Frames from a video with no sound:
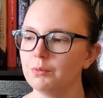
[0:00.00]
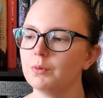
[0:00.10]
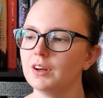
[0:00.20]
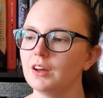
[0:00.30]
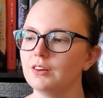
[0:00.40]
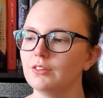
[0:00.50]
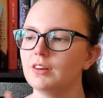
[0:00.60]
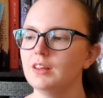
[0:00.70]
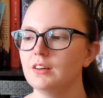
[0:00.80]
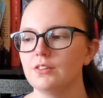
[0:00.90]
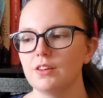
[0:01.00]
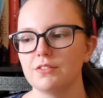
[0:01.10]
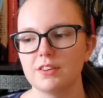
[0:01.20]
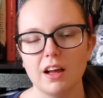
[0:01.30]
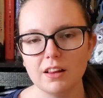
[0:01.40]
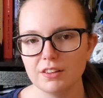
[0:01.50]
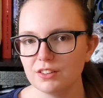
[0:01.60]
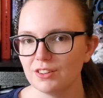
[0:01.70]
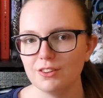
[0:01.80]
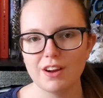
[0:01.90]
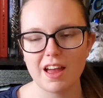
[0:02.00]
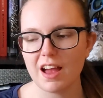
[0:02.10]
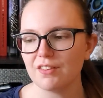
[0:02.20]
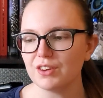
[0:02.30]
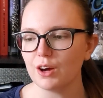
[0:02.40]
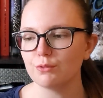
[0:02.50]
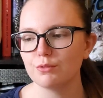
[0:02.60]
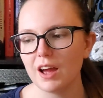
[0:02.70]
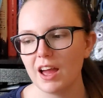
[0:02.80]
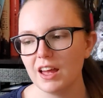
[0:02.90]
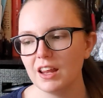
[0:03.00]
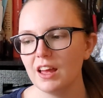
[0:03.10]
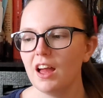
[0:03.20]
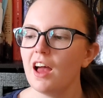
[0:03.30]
100 Years of Solitude, I have not read.